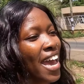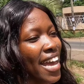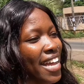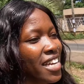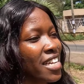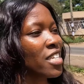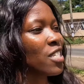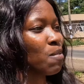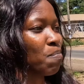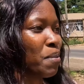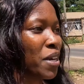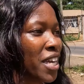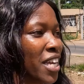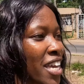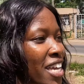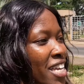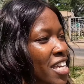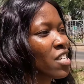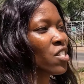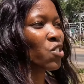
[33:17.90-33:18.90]
Yeah. And he's
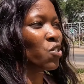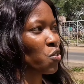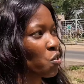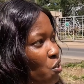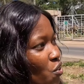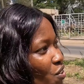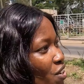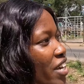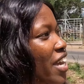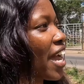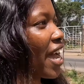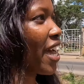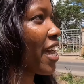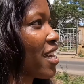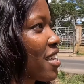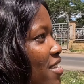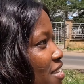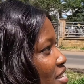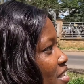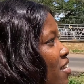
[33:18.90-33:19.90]
bringing it to you guys.